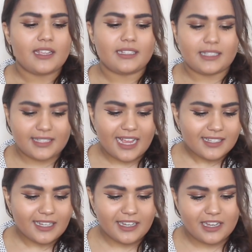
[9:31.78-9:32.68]
It
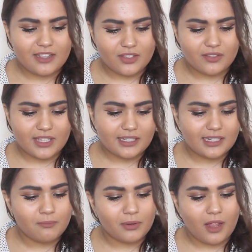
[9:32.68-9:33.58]
says here that this
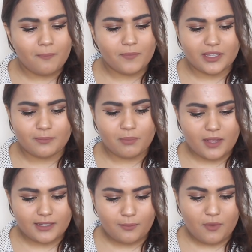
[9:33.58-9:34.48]
lip plump is
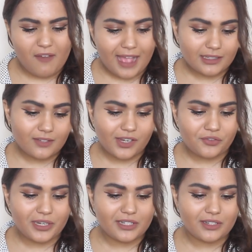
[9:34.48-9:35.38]
bursting with active
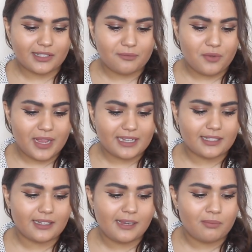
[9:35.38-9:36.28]
ingredients that will
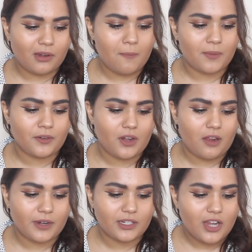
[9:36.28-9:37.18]
instantly plump and
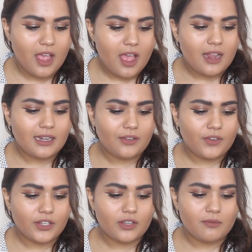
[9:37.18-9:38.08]
nourish,
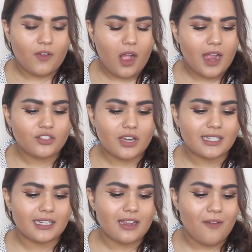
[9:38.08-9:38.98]
leaving you with
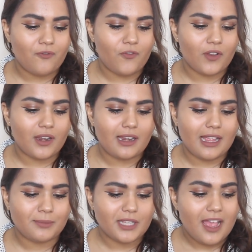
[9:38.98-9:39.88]
hydrating and fuller
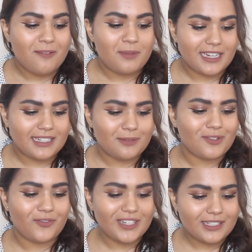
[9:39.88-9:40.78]
lips. Blended
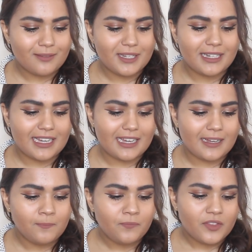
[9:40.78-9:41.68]
with vitamin
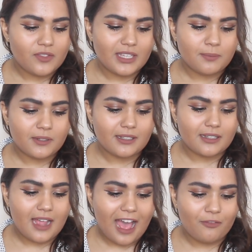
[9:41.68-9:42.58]
E, this
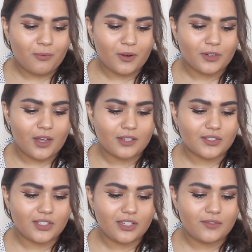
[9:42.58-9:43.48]
must-have
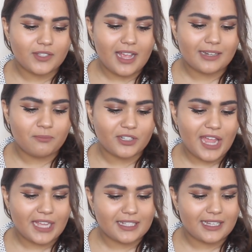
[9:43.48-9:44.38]
product soothes and
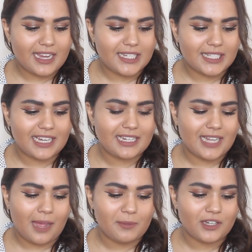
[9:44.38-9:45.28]
protects against skin
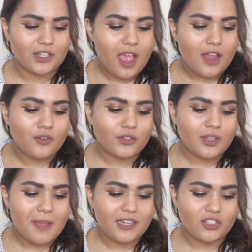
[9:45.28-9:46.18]
damage, not
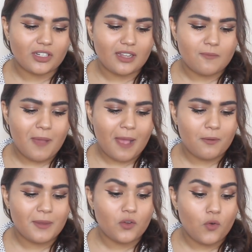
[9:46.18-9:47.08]
to mention that the
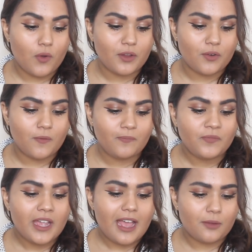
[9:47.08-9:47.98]
peppermint oil
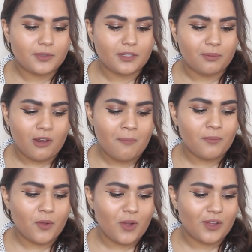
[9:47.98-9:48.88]
helps to
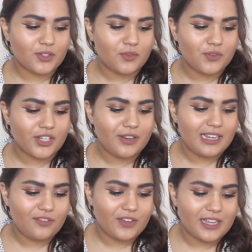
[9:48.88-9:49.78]
plump whilst also
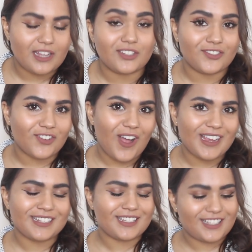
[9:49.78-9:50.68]
leaving a
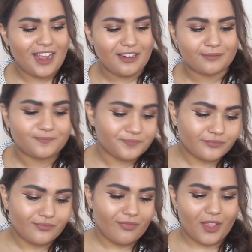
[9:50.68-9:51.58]
divine scent.
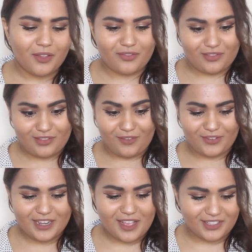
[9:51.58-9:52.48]

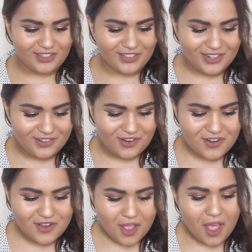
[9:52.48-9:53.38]
lovely, that's good to
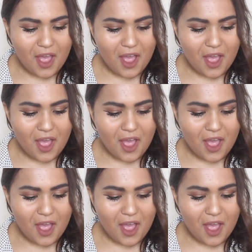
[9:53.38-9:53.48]
know.